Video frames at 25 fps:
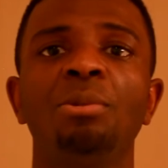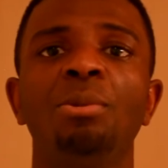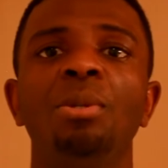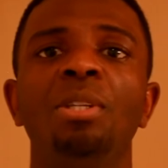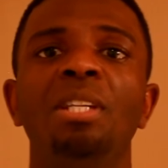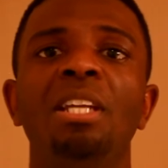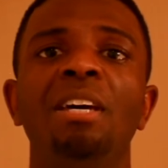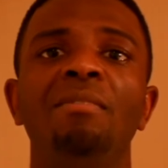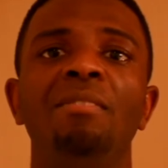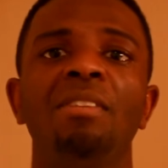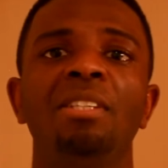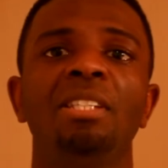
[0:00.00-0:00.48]
do
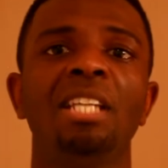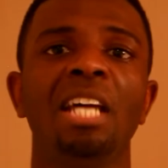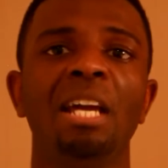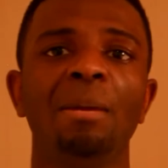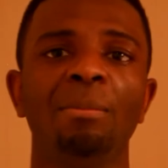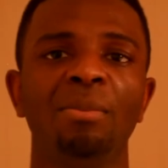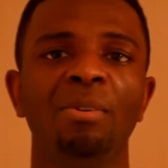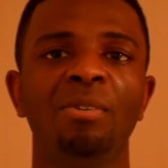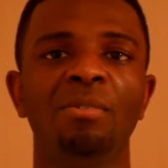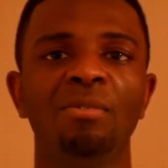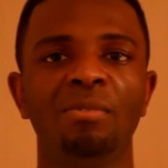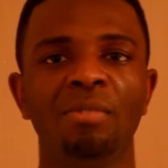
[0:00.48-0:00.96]
another
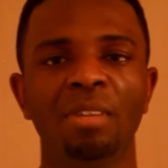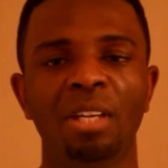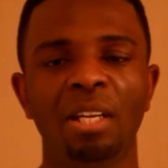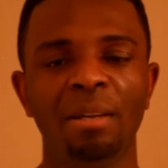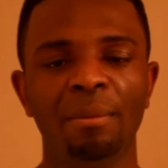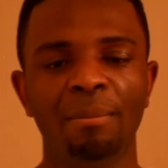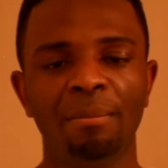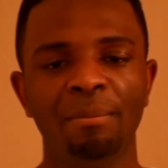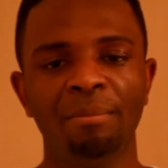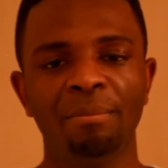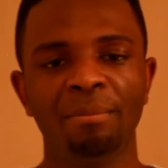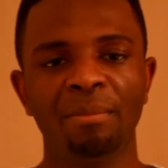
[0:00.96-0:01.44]
type of
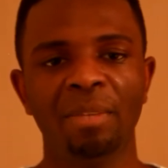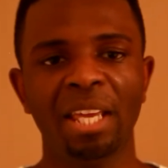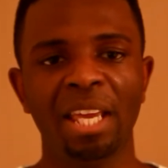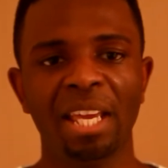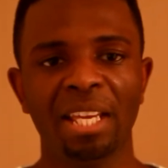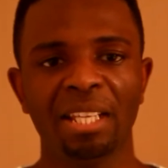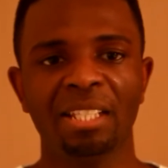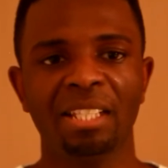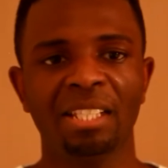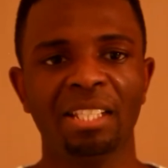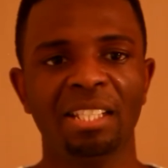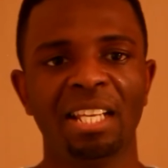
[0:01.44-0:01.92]

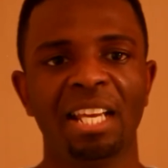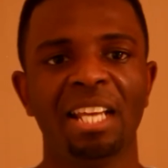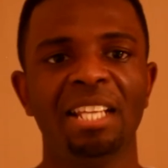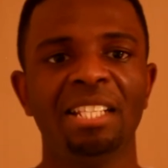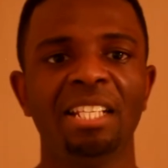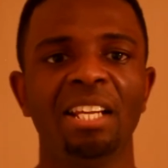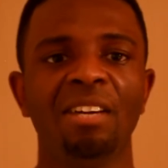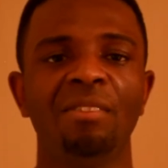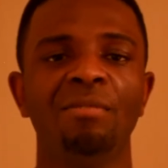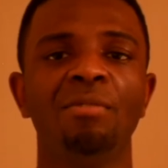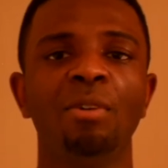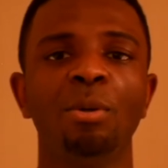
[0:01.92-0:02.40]
exercise
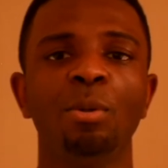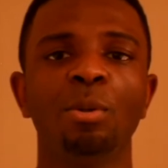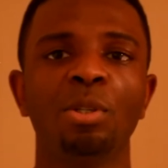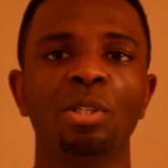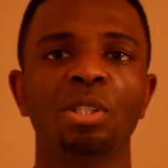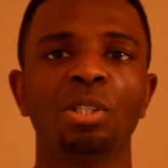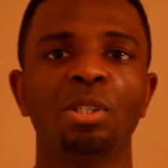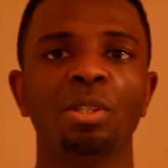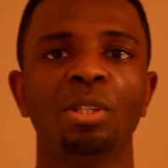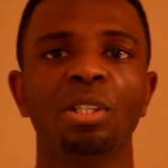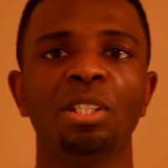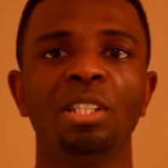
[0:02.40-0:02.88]
that
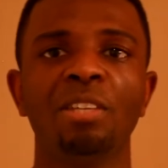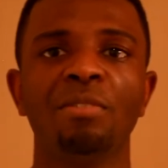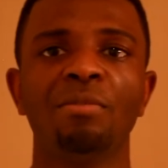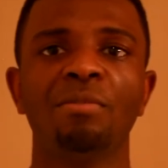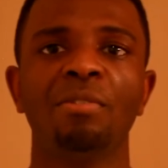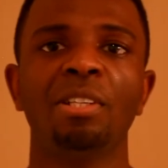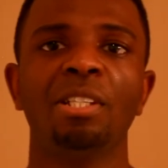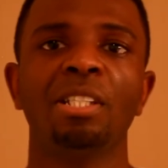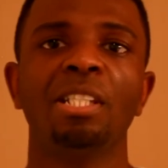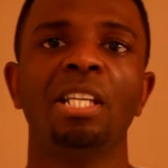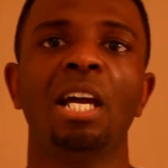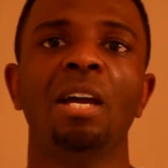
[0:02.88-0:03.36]
focus on a
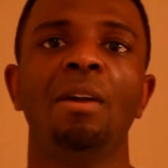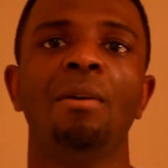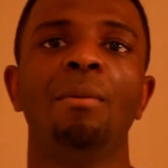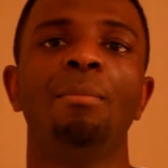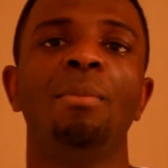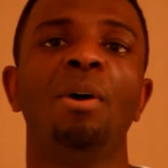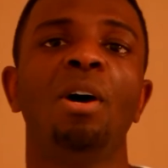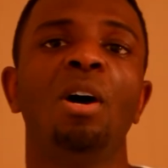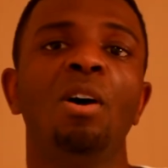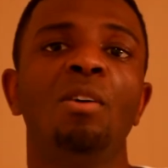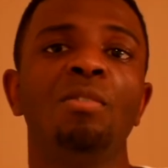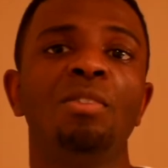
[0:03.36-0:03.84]
different
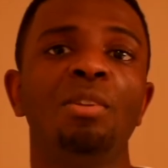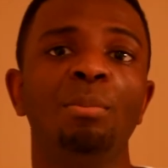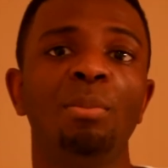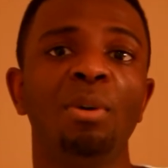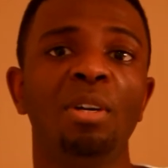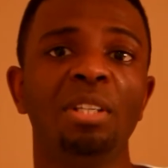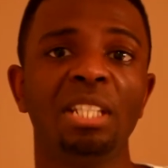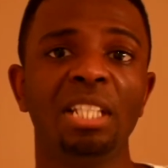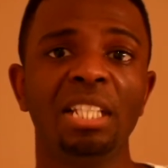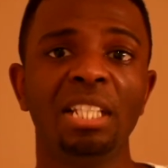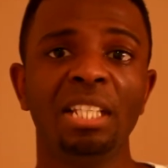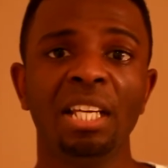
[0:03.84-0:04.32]
part of the
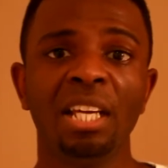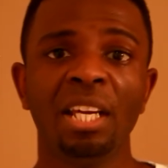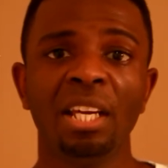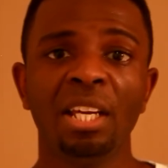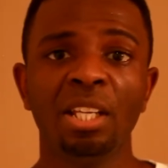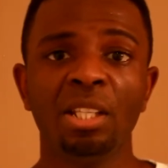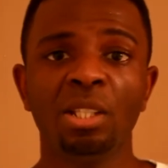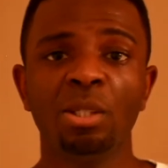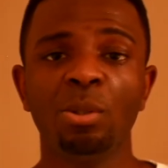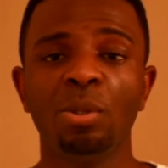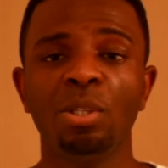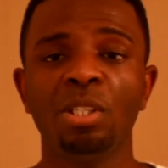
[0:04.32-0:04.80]
body,
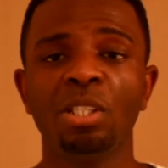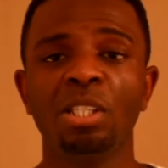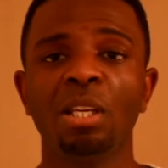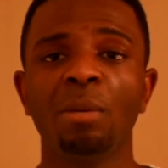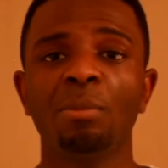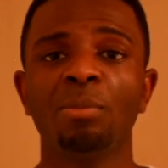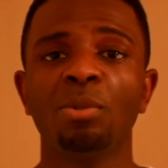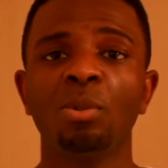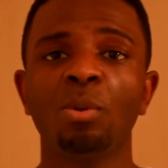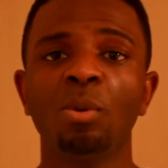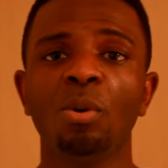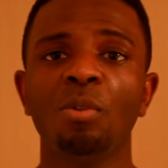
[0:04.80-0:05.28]
doing
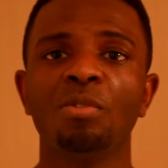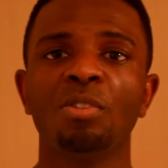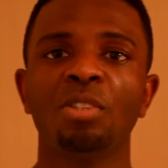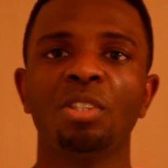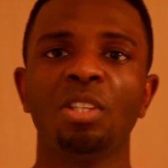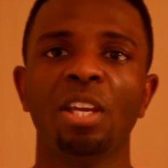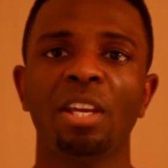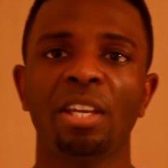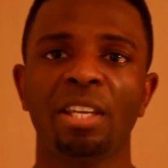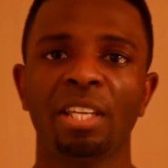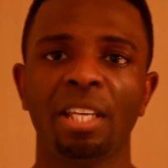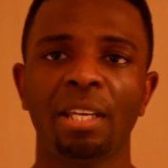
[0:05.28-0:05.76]
some sort of
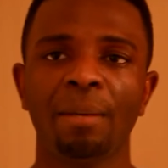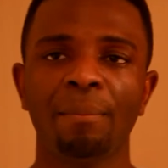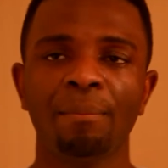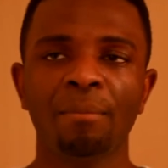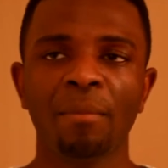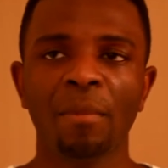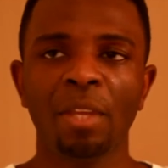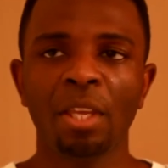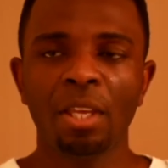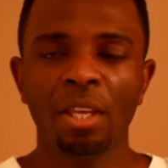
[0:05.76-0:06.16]
circuit.